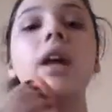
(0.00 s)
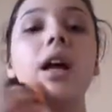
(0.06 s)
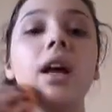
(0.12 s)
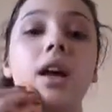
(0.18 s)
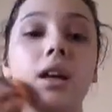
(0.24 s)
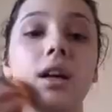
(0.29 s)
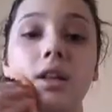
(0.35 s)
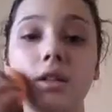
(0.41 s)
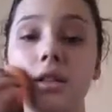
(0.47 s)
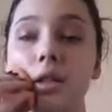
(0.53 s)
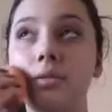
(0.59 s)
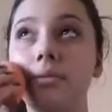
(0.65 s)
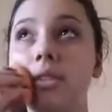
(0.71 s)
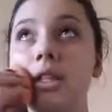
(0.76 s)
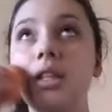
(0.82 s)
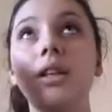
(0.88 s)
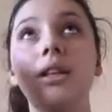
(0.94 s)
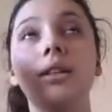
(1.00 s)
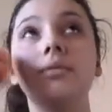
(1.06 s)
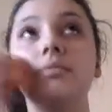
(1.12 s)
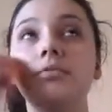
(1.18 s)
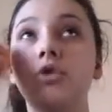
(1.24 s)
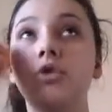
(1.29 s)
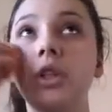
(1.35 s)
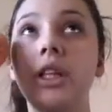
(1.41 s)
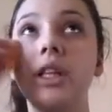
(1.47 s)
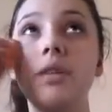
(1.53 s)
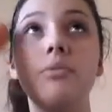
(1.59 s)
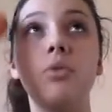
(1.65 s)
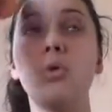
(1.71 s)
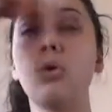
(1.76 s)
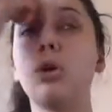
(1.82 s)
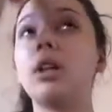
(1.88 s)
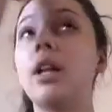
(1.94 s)
and the really
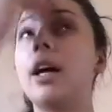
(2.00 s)
poor